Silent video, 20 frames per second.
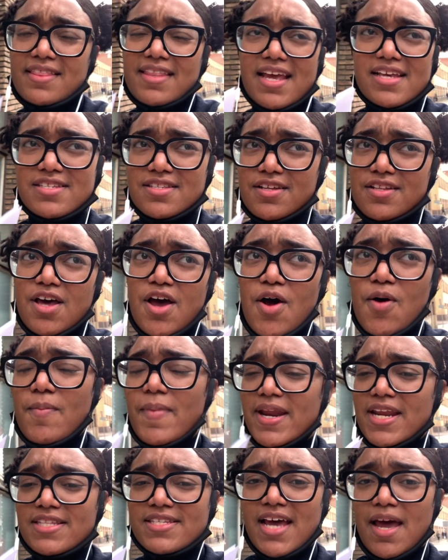tested how
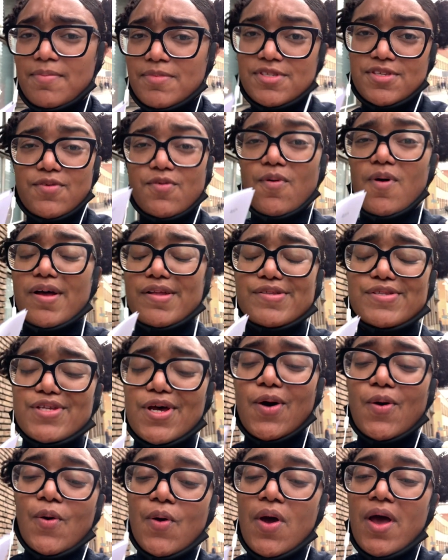many times you want.
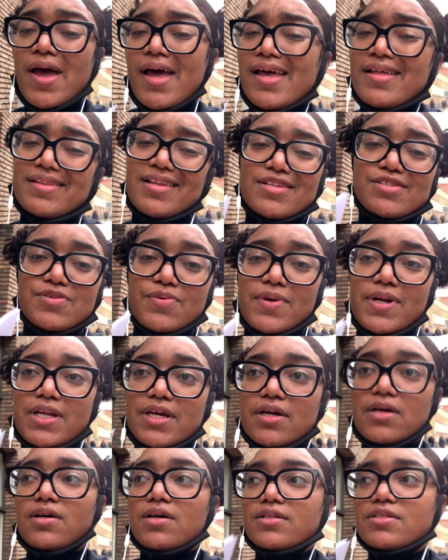So that's really
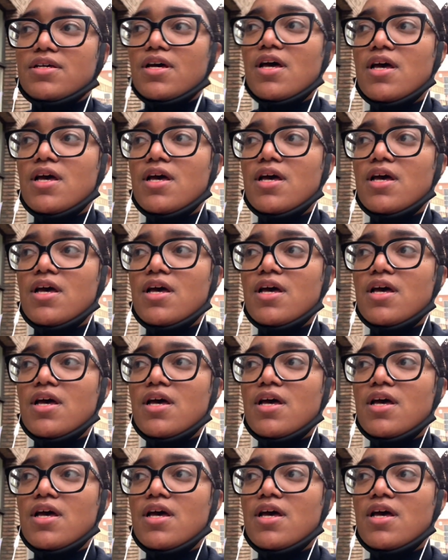good.